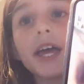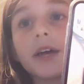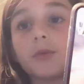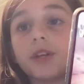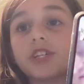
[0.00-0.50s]

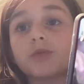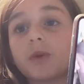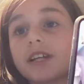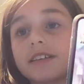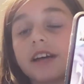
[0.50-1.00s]
And we
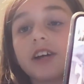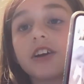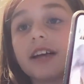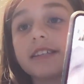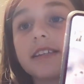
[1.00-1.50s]
just wanted to
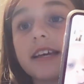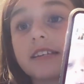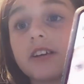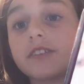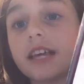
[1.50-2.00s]
tell you guys
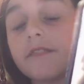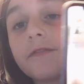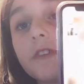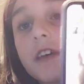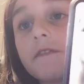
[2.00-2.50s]
this because
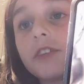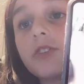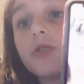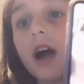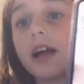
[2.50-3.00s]
if, if
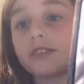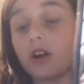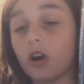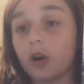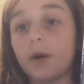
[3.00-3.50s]
you
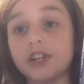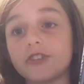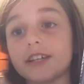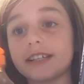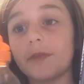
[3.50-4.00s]
guys are
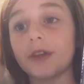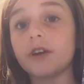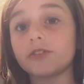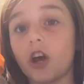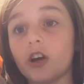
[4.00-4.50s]
equestrians
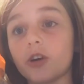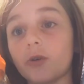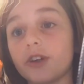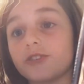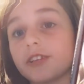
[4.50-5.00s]
out there,
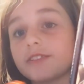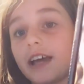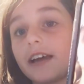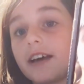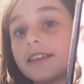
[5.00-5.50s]
young
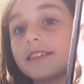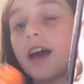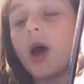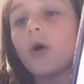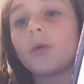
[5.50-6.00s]
equestrians like us,